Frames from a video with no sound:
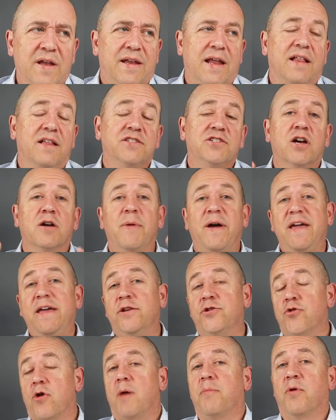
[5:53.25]
Now let's talk about
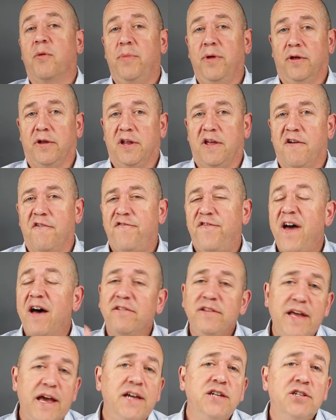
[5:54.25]
interoperability.
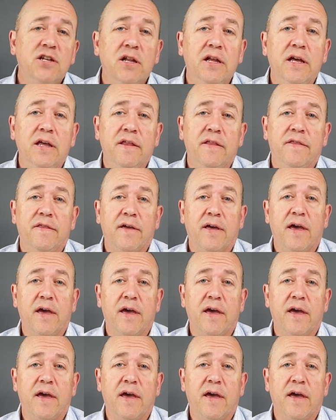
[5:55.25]
Foundationally,